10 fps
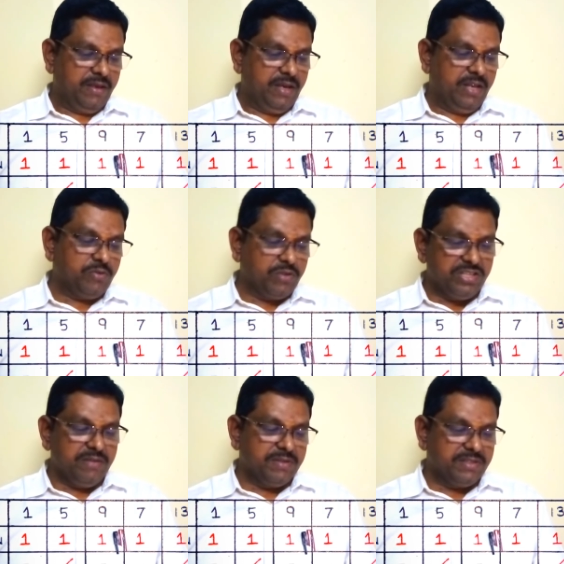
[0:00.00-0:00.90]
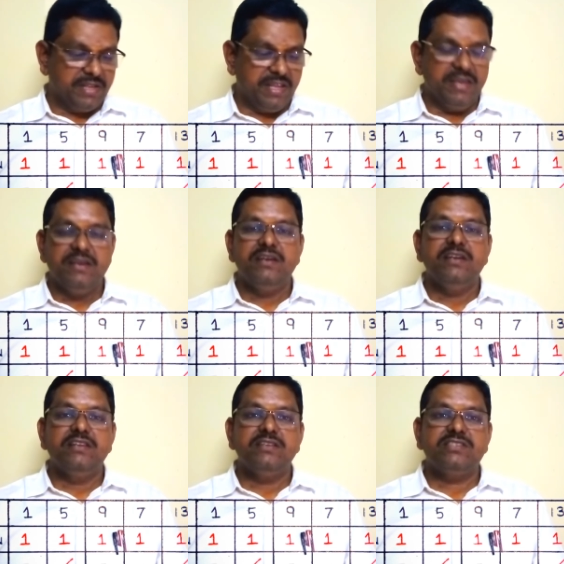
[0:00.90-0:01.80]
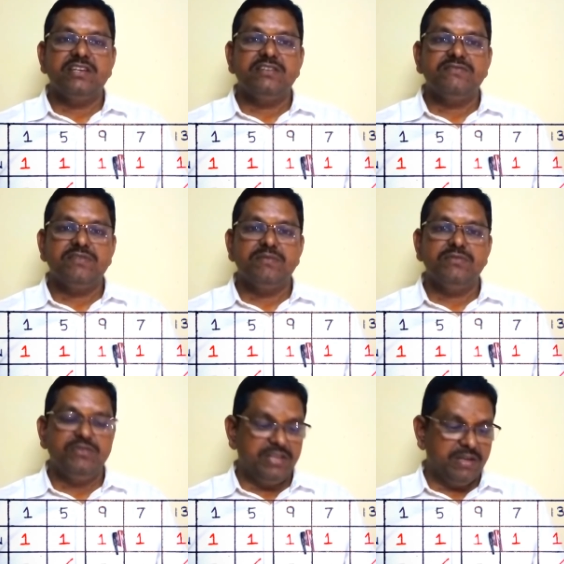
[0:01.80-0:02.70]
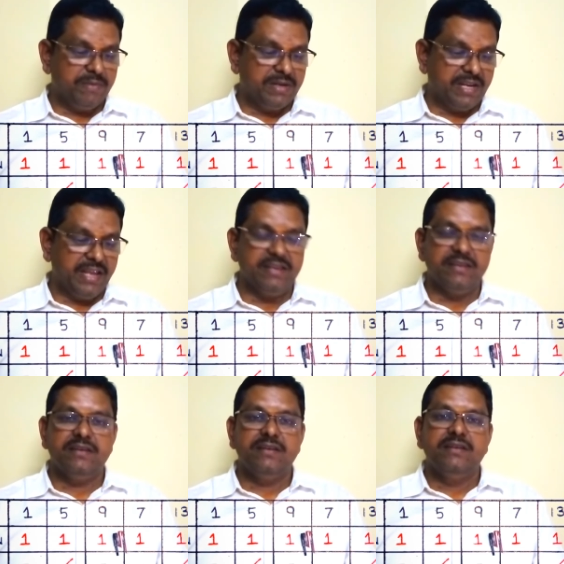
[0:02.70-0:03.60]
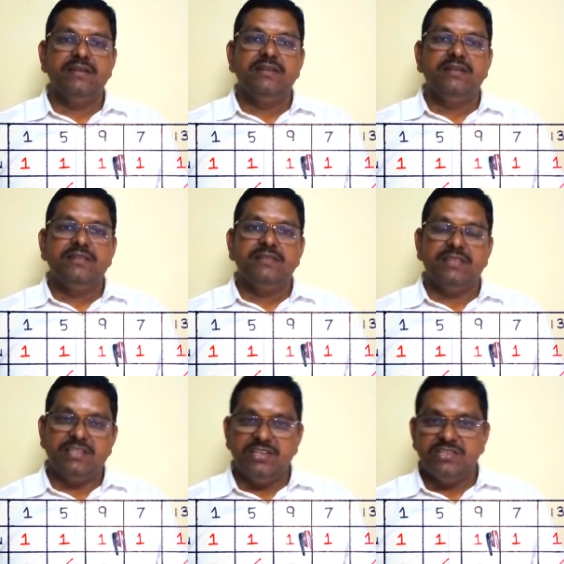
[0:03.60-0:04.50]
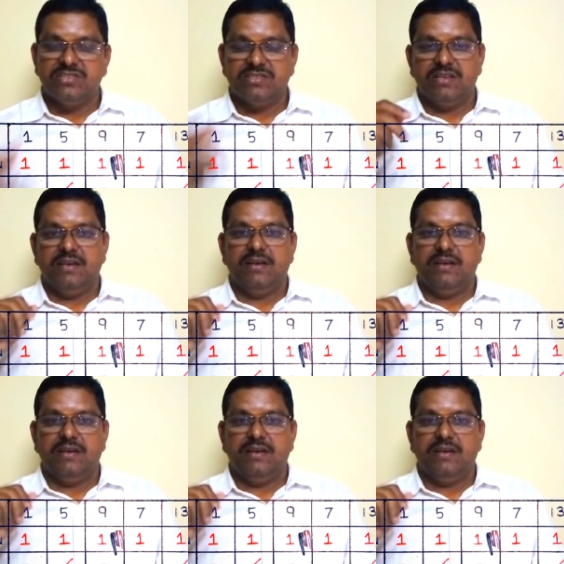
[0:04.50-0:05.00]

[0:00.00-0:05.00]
And question number 3, it is taken from unit number 9, that is